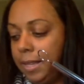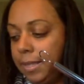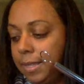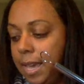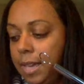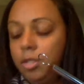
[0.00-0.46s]

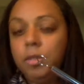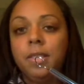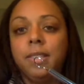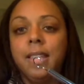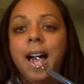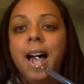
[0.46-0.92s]
set to the
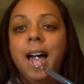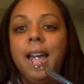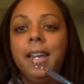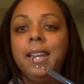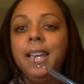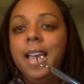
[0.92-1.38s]

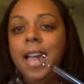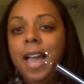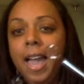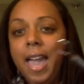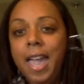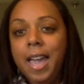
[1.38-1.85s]
side,
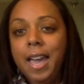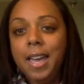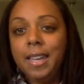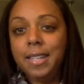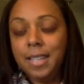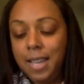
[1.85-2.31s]

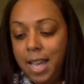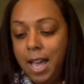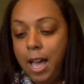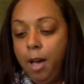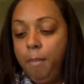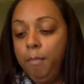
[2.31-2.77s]
and
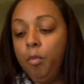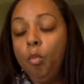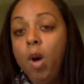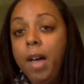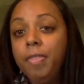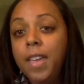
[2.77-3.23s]

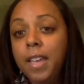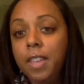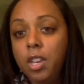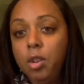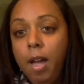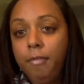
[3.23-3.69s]
one thing that
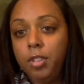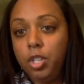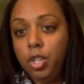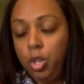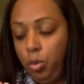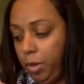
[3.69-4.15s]
you have to
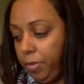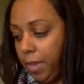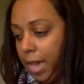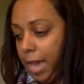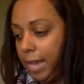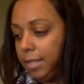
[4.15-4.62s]
do with the
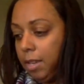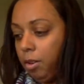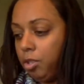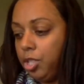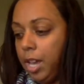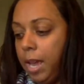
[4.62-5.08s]
eggs that are
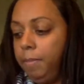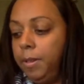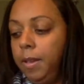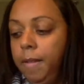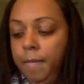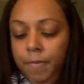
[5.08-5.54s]
shaped
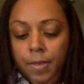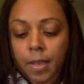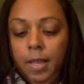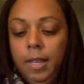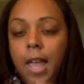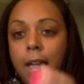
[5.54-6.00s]

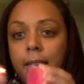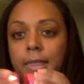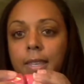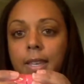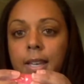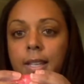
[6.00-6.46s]
like
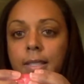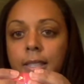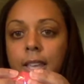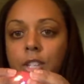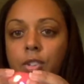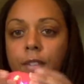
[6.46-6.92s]
this,
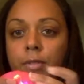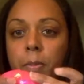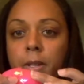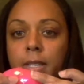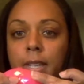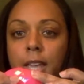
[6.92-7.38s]
that you have to put
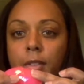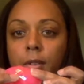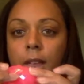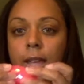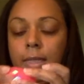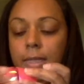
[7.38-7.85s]
together
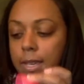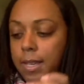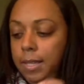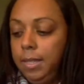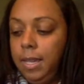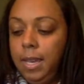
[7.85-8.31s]
like this,
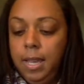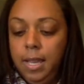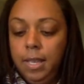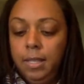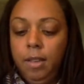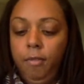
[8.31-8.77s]
is
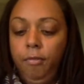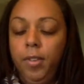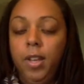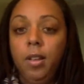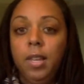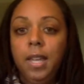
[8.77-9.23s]

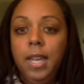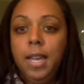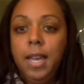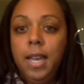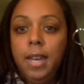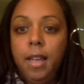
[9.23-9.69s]
fill
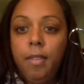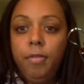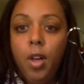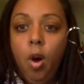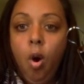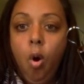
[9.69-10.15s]
in the
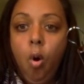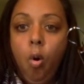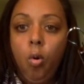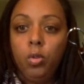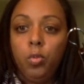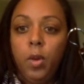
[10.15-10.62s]

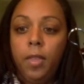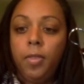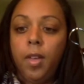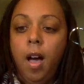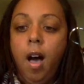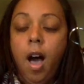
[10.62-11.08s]
holes with a
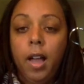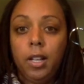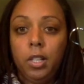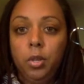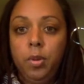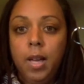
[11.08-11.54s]
hot
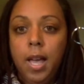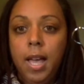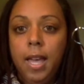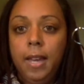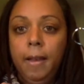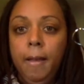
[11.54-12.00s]
glue
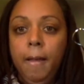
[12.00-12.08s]
gun